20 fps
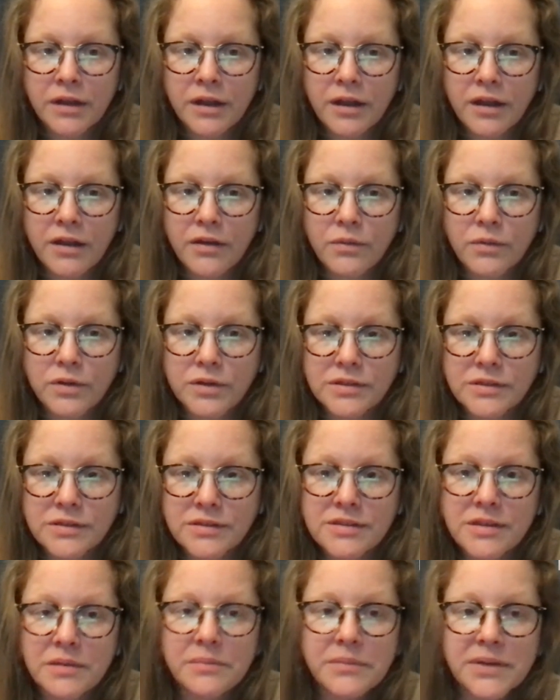It was
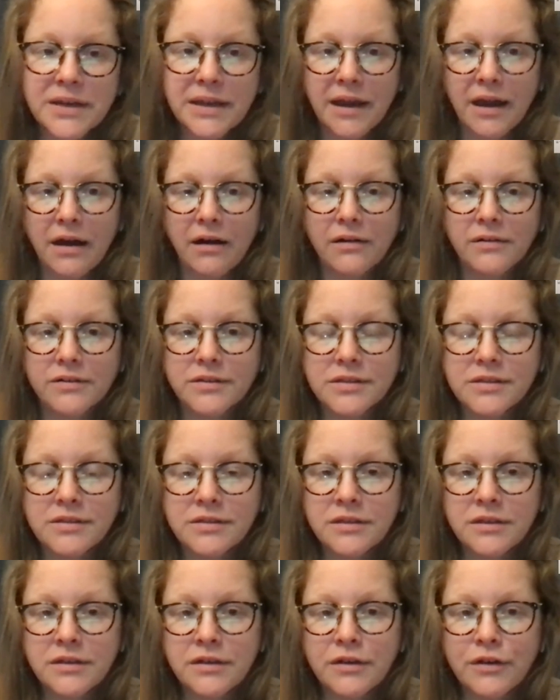somebody else
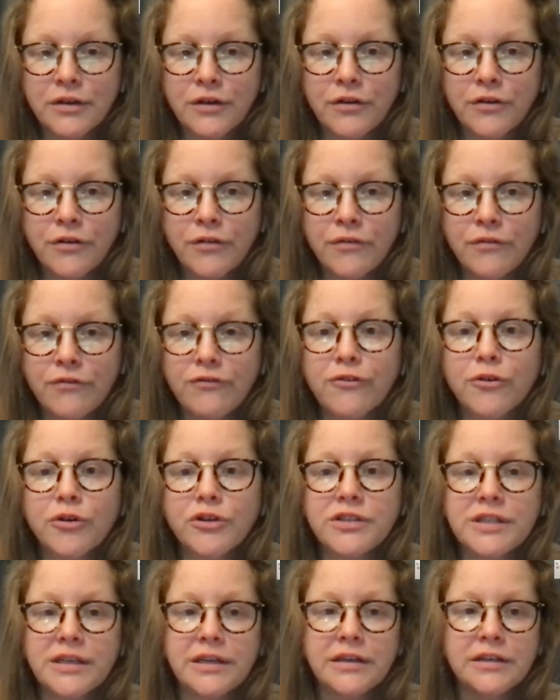
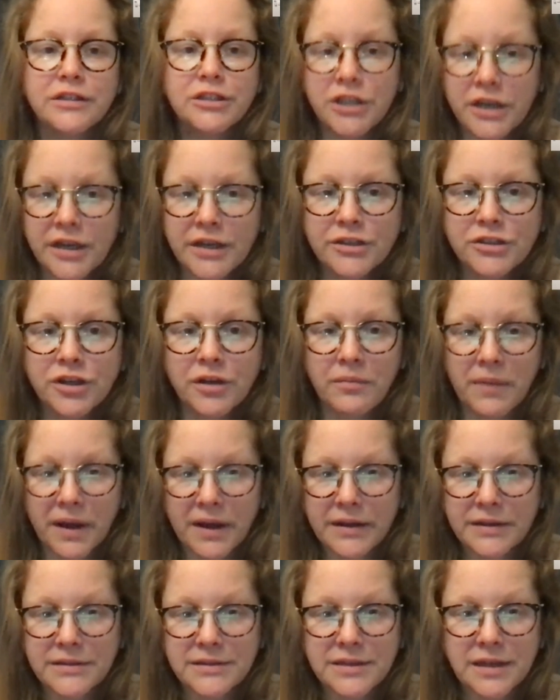forcing a change on
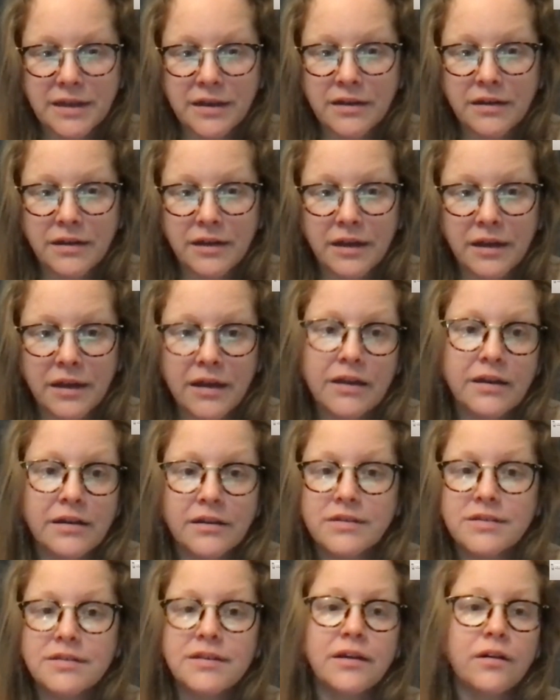my identity in
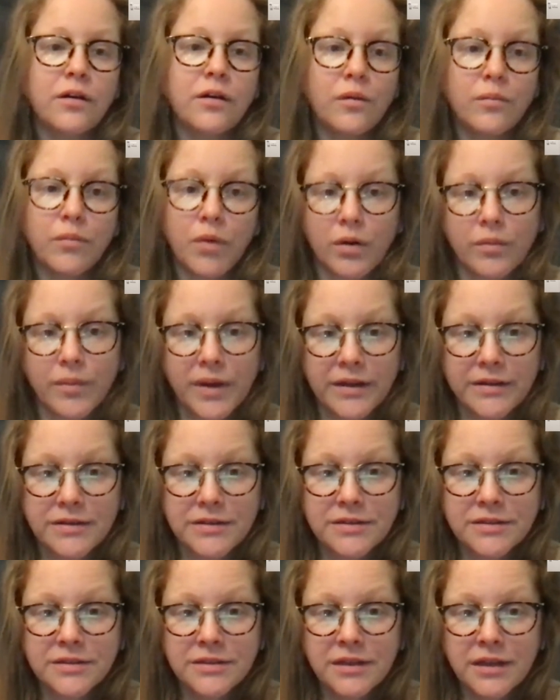a single
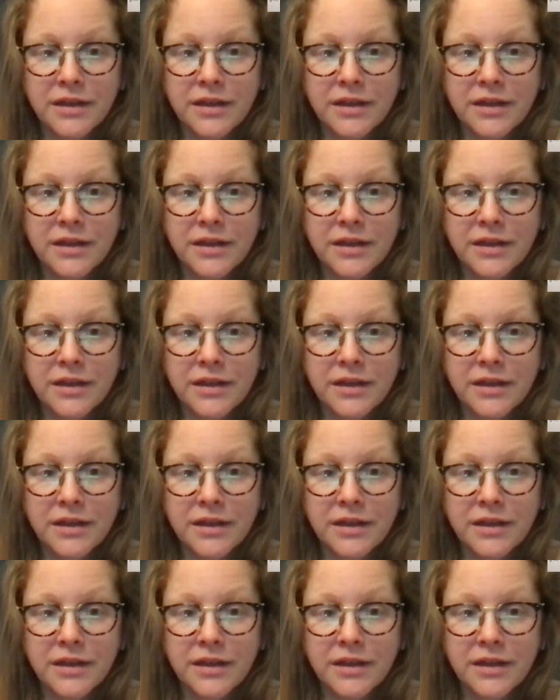moment